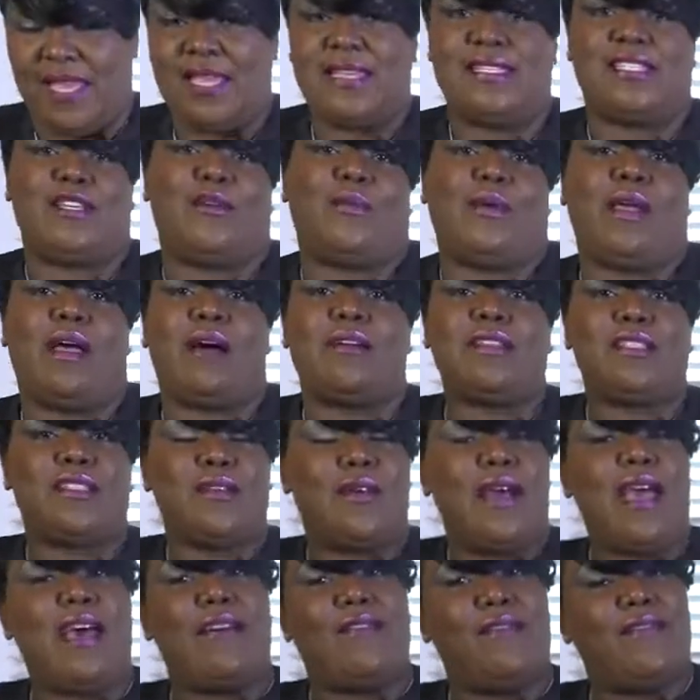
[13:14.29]
So we also
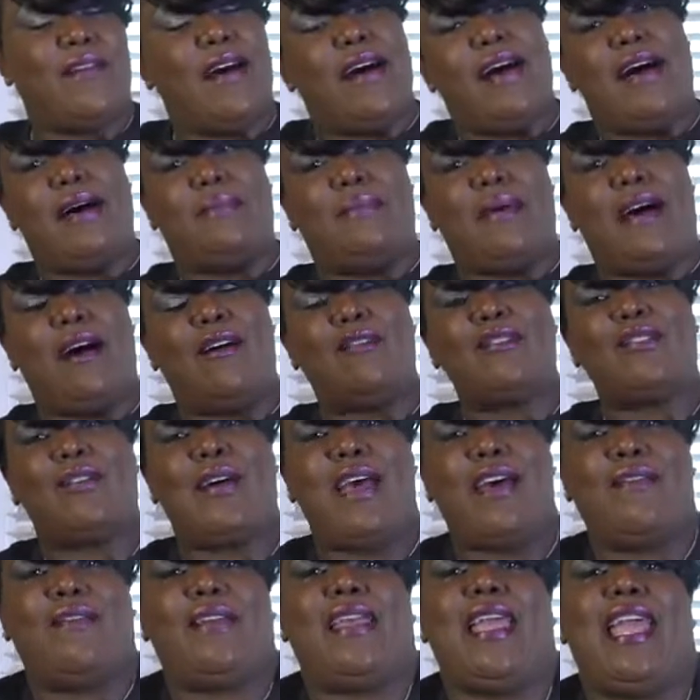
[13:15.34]
have, I also have a